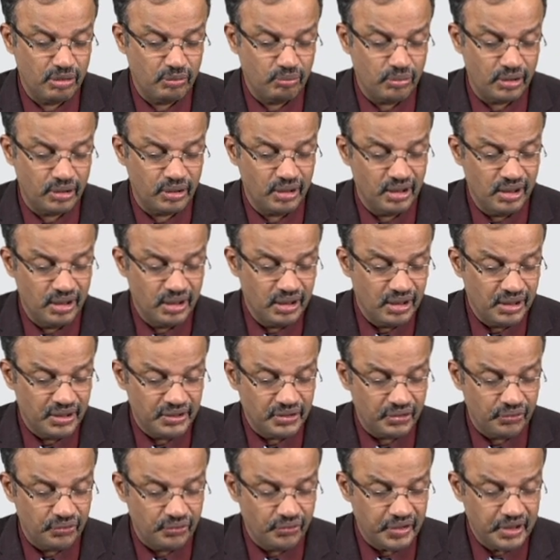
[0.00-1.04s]
Remember,
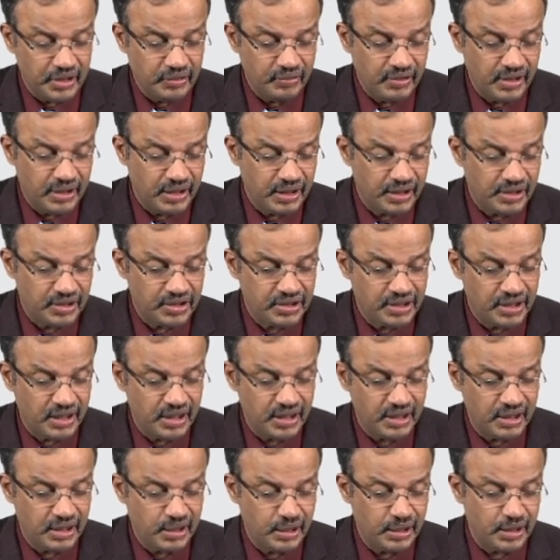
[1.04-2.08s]
it's a very, very
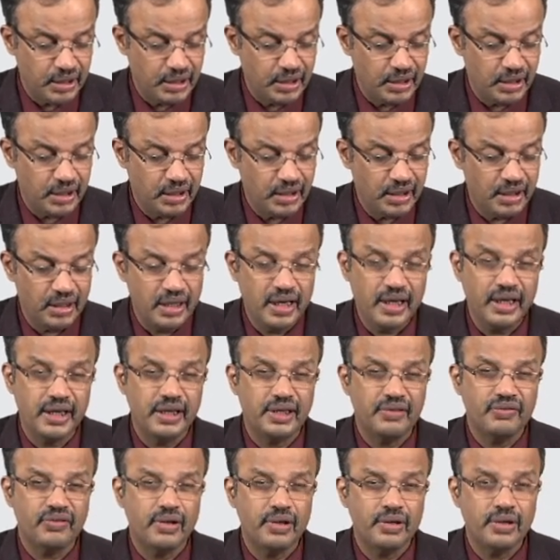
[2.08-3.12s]
risky
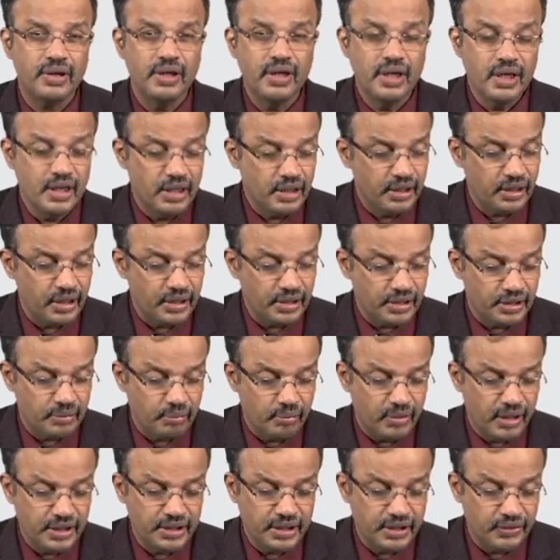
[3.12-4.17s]
diet for
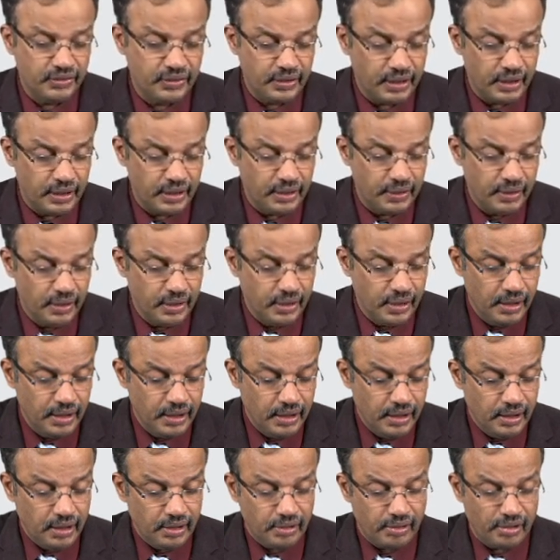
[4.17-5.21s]
malignancy.
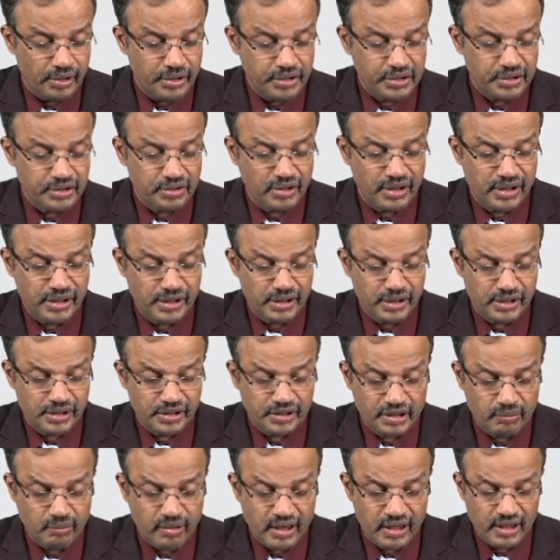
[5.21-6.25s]
Cholesterol increases
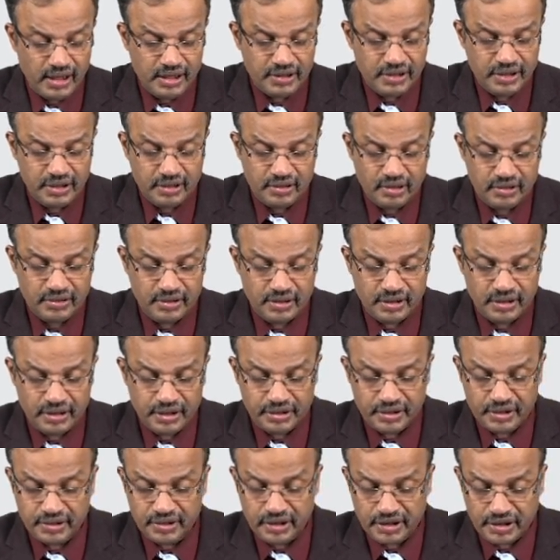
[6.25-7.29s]
the bile acid
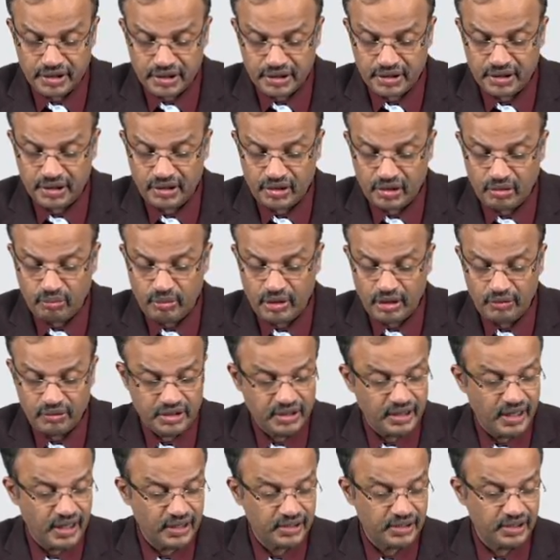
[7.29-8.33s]
concentration in the intestinal lumen,
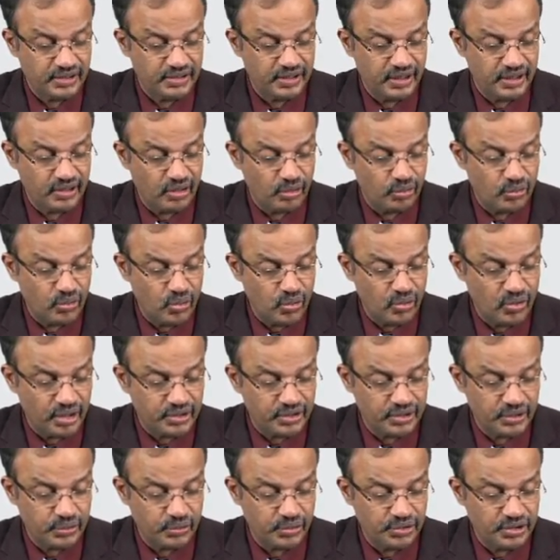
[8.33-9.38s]
which acts as a
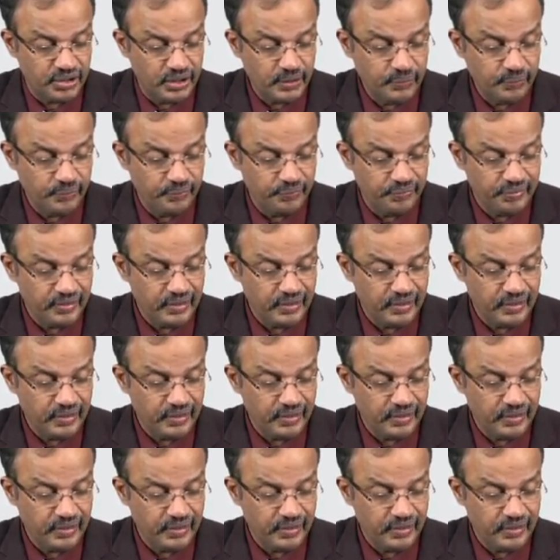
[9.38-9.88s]
co-carcinogen.